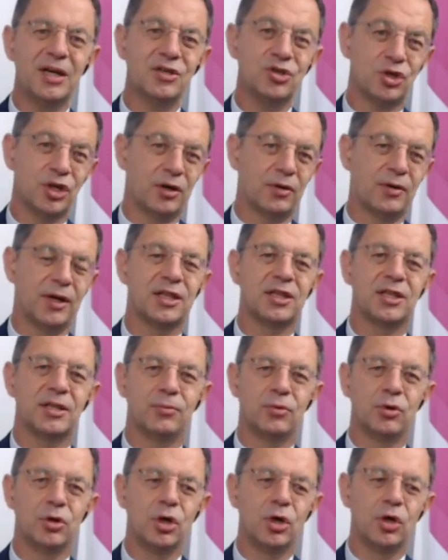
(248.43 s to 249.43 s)
Let's think
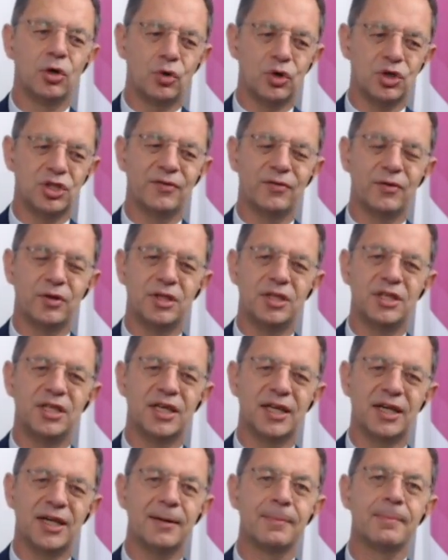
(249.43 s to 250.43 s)
about
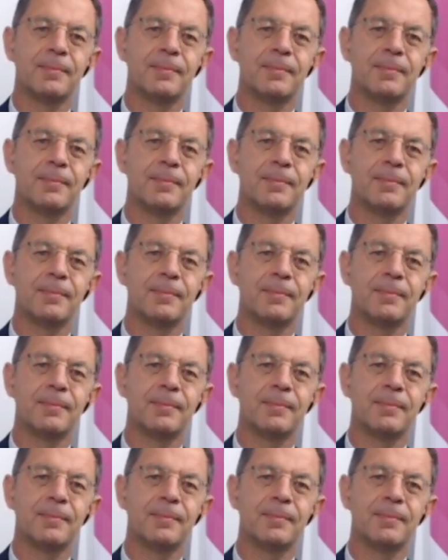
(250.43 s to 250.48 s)
what